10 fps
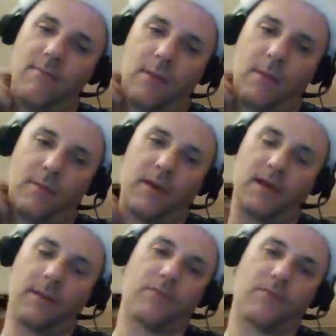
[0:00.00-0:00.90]
maybe
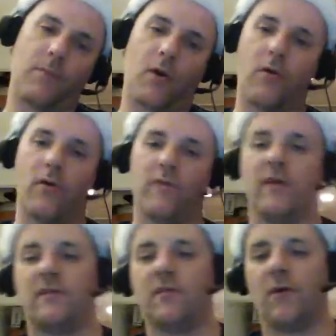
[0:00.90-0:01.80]
picking up tomorrow if
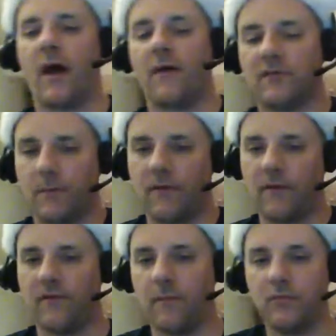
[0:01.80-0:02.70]
they still have some
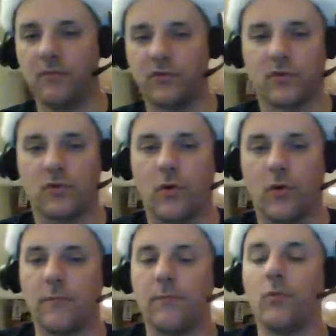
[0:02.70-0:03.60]
of Booster
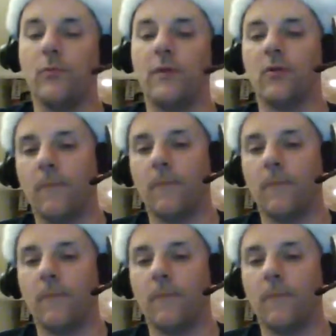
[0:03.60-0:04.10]
Gold and Blue Beetle.